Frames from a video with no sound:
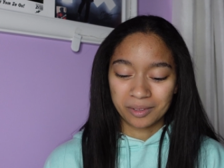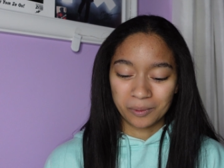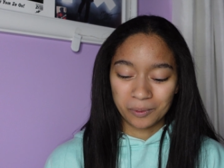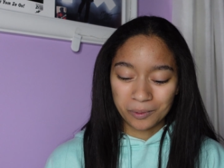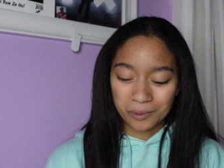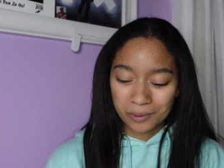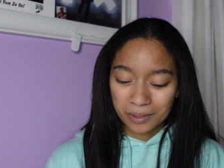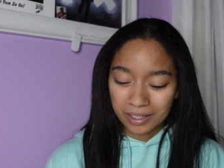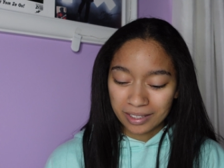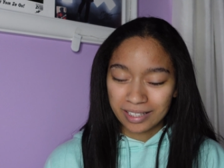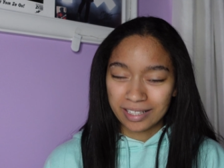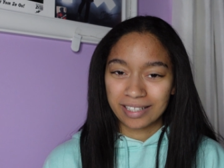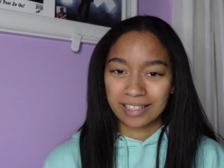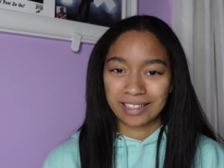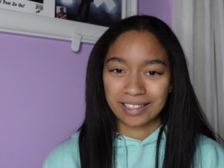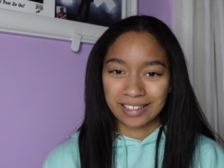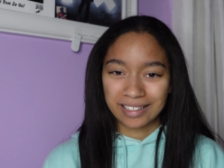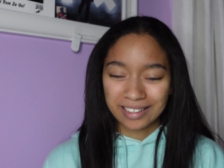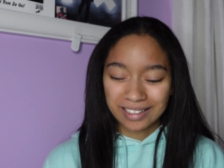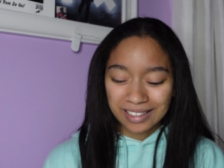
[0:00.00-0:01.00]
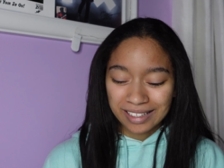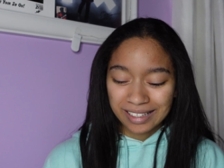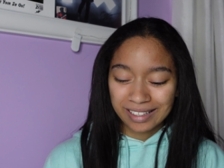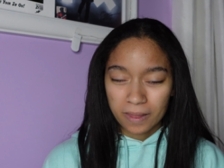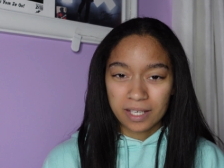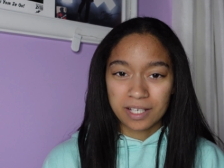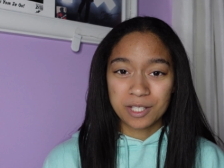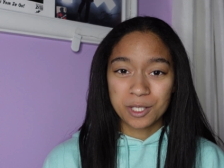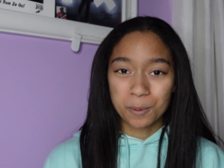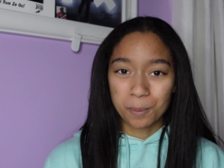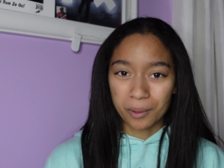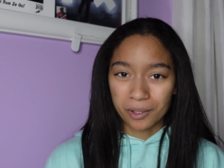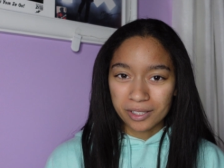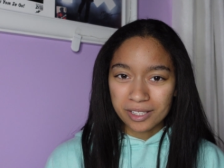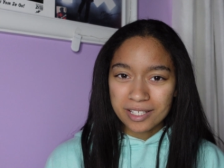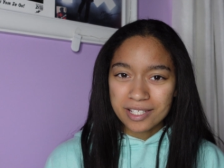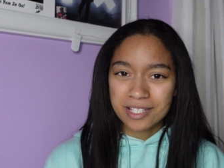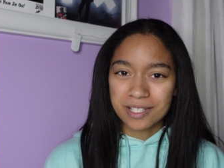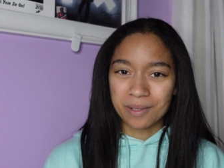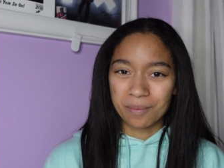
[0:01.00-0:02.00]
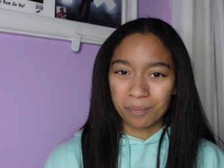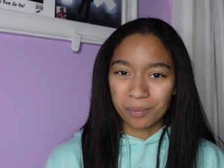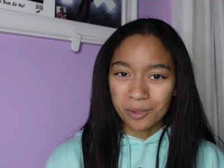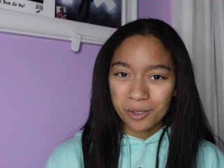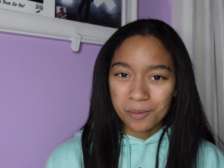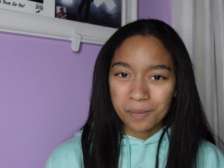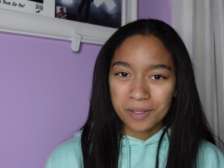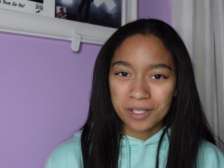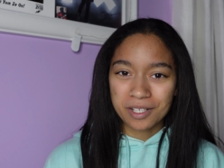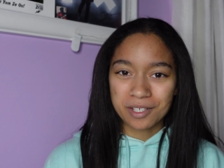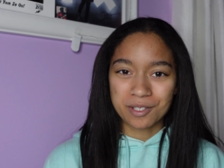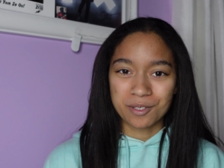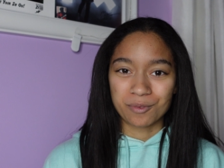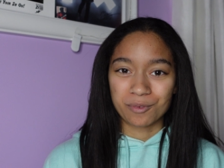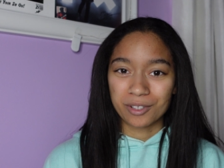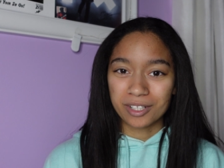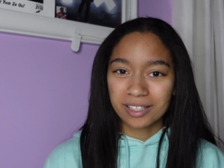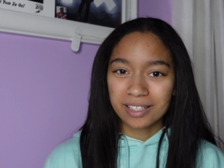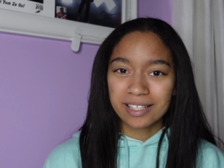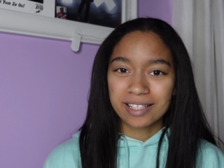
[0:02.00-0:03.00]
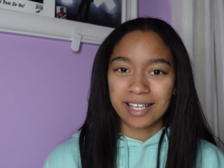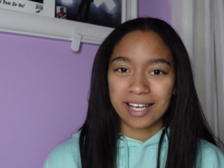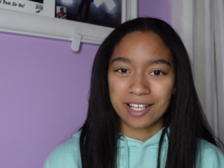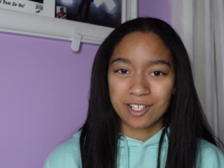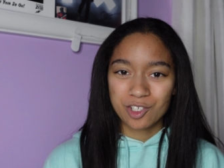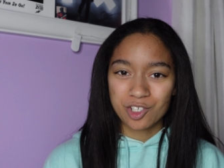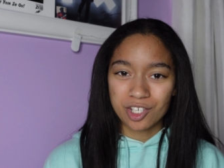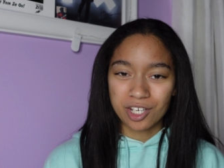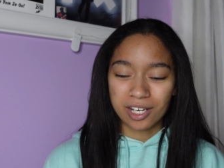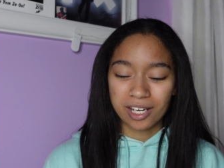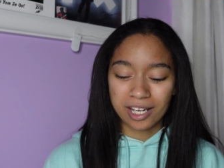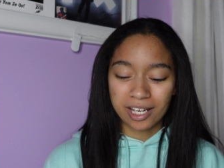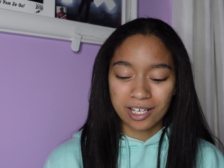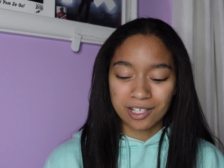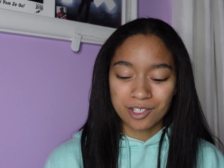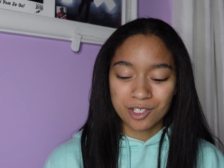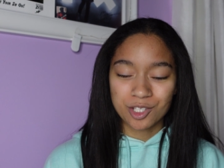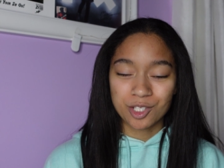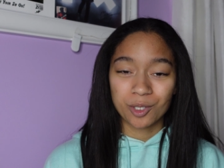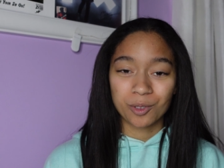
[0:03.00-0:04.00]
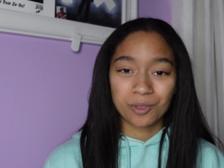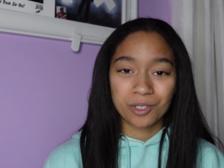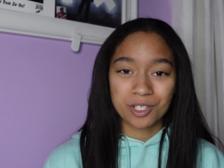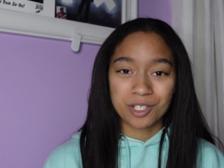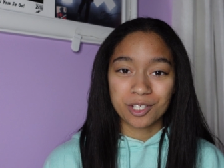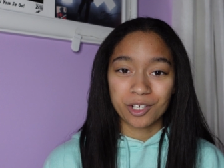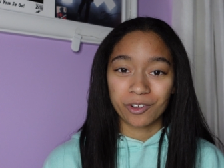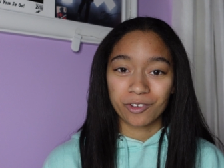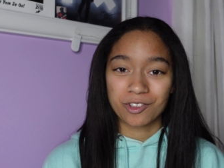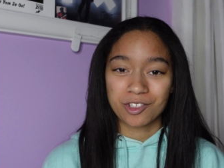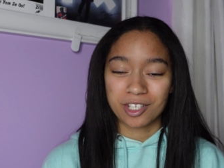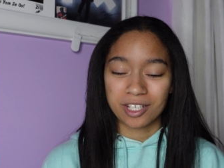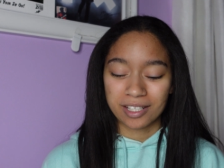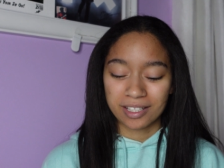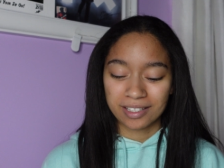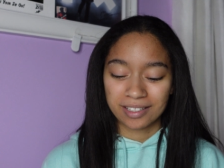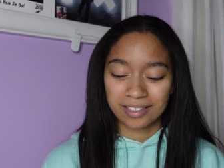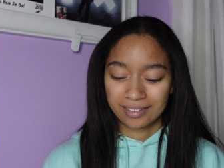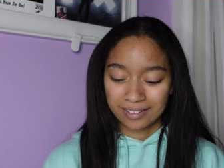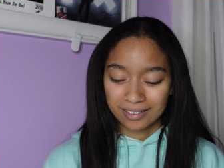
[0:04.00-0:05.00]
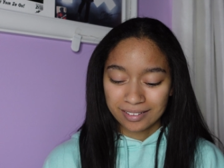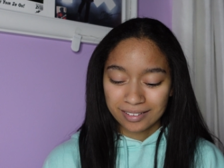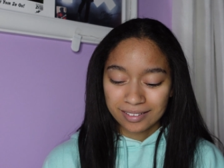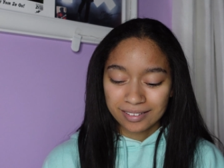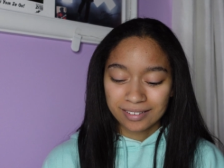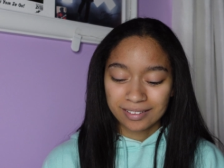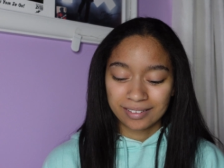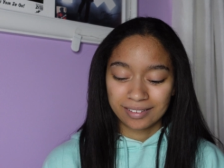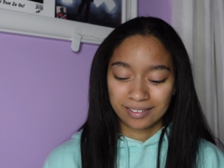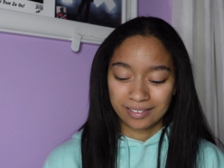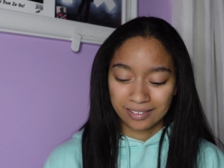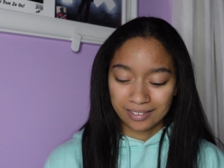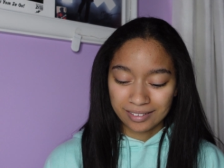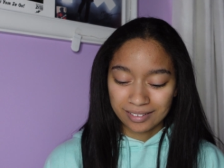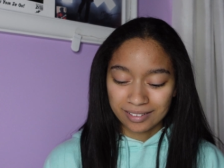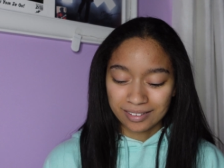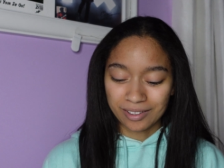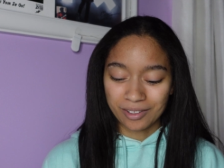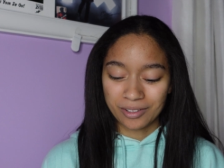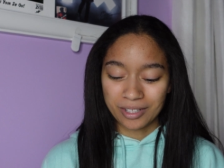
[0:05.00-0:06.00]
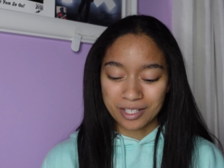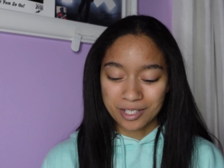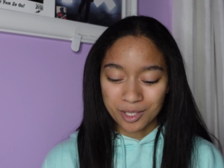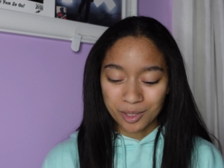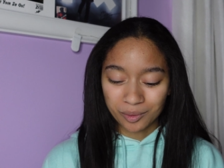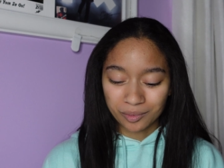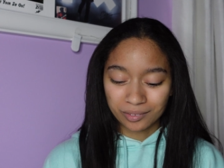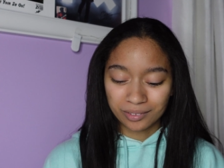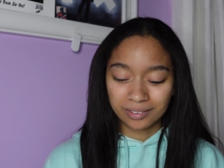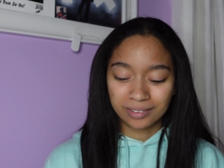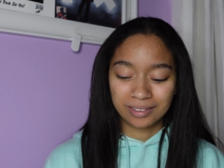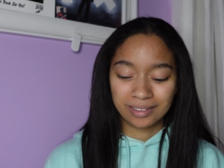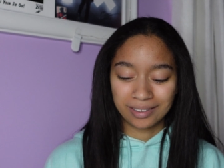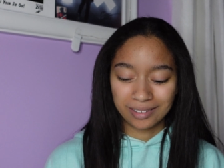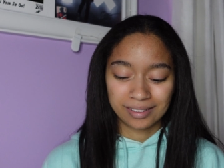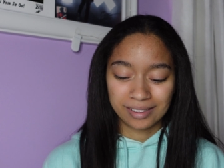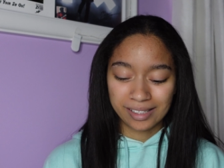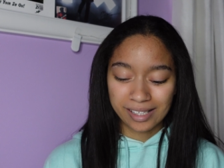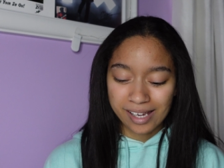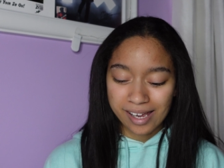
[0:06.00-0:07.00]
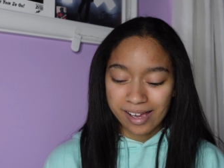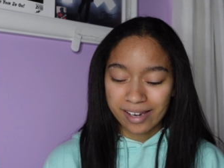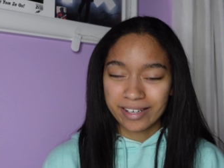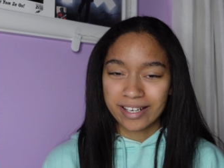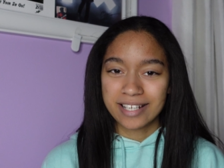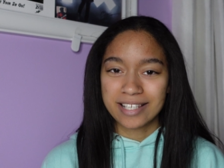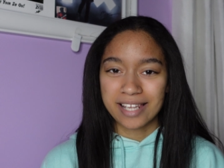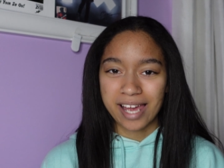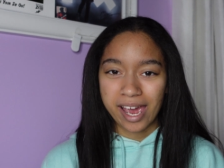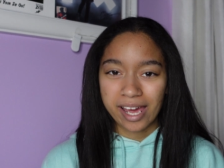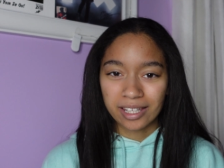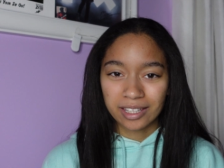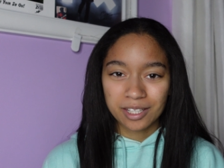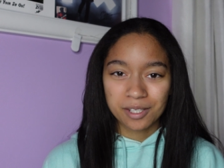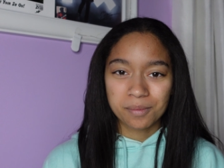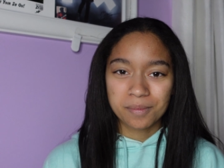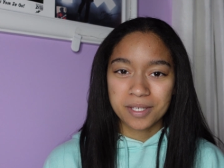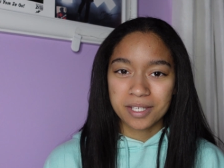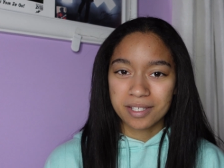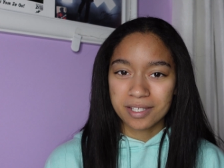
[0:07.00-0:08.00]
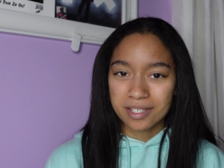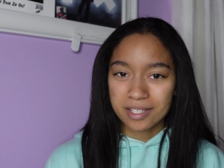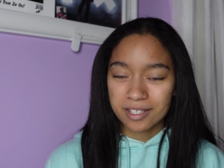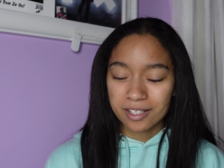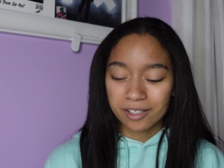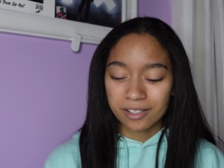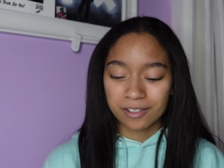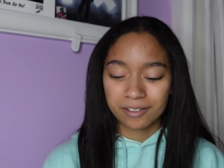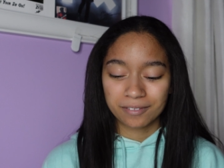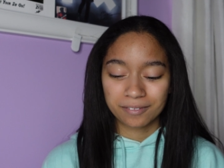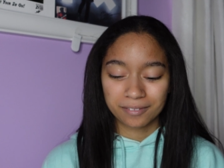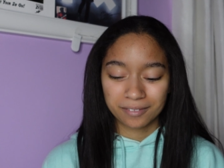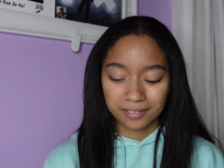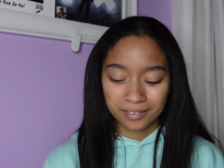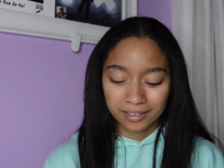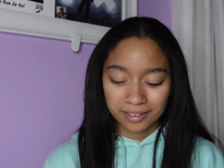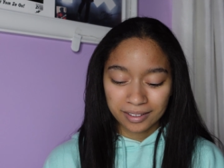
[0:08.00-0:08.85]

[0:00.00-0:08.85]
Ooh, I like it. It's pretty simple, but it's really catchy and so nostalgic. Oh, that's cool. Yeah, nice ad-libs and stuff.